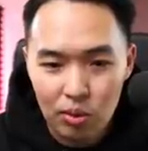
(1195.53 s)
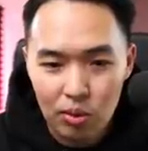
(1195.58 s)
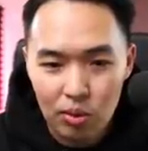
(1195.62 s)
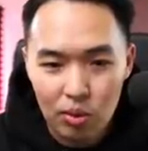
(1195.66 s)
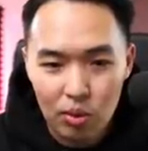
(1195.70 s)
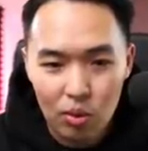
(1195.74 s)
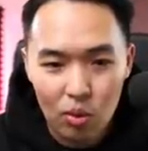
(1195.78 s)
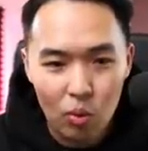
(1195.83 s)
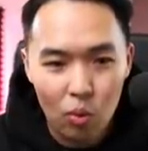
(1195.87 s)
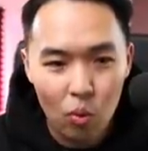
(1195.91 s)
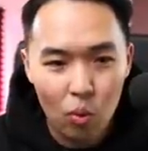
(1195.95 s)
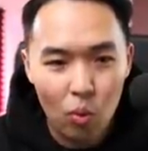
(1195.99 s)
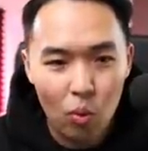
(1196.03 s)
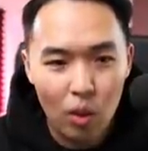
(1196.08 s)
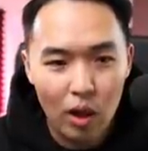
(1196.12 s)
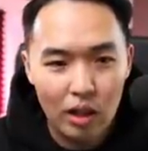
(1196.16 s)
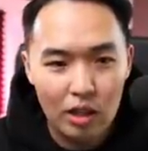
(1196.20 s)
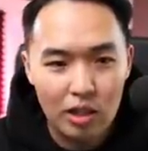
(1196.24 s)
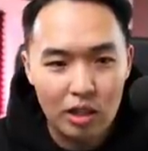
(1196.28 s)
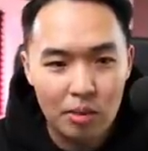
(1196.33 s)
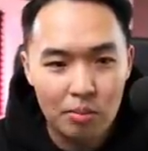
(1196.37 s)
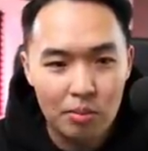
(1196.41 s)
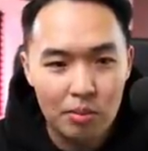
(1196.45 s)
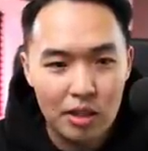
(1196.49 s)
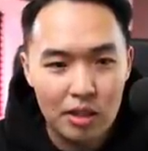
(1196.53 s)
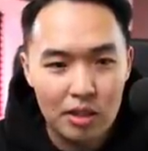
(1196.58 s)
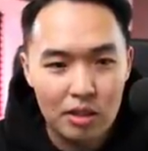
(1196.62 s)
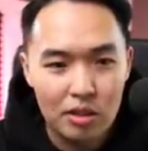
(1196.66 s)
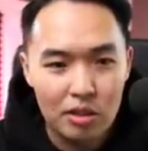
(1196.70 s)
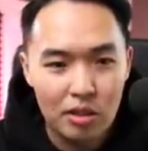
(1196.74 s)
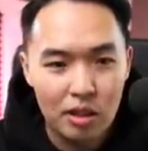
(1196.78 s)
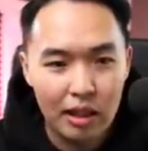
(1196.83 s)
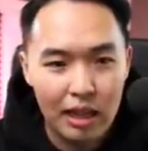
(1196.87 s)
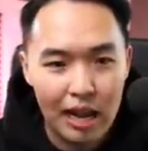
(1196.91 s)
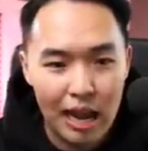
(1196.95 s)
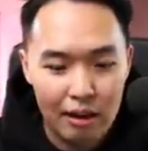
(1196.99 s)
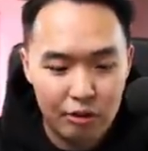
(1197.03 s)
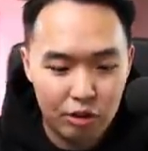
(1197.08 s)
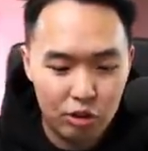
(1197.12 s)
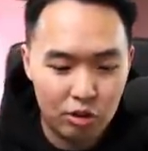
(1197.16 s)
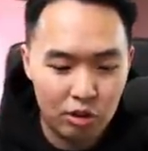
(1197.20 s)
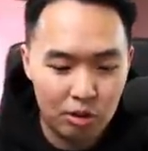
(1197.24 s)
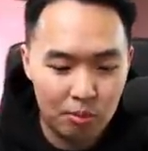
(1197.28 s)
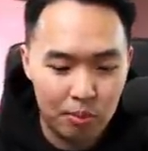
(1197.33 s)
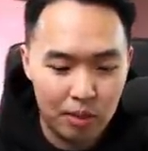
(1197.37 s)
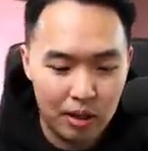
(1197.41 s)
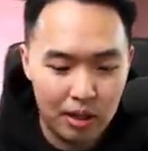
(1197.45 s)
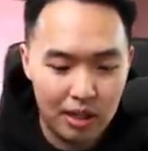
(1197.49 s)
welcome to the live
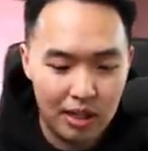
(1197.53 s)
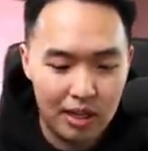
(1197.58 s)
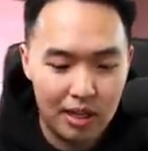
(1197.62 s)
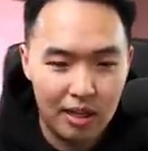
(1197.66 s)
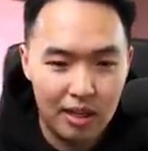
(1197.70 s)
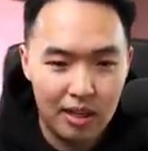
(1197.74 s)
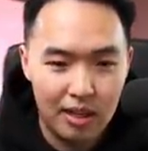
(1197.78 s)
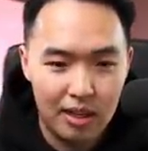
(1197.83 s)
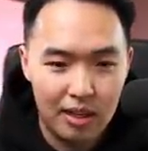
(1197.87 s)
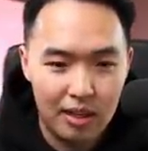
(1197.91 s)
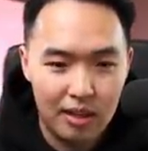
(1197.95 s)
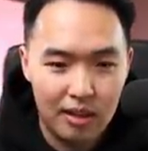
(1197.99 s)
stream, buddy.